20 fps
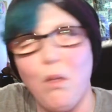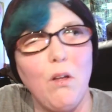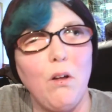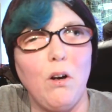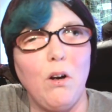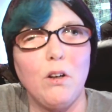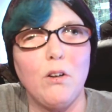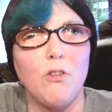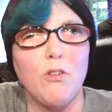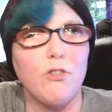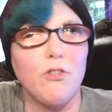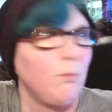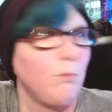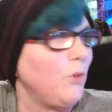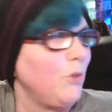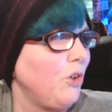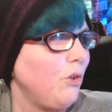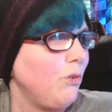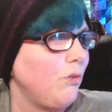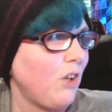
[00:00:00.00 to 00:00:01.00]
I got
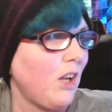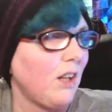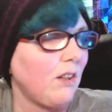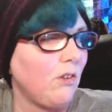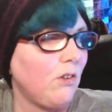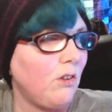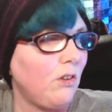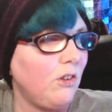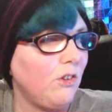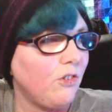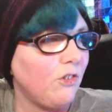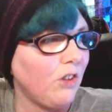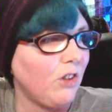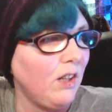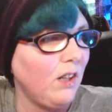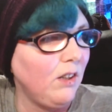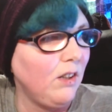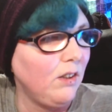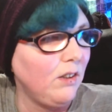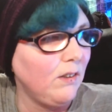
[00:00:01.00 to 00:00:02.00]
some new
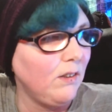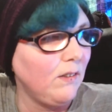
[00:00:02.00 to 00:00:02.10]
technology,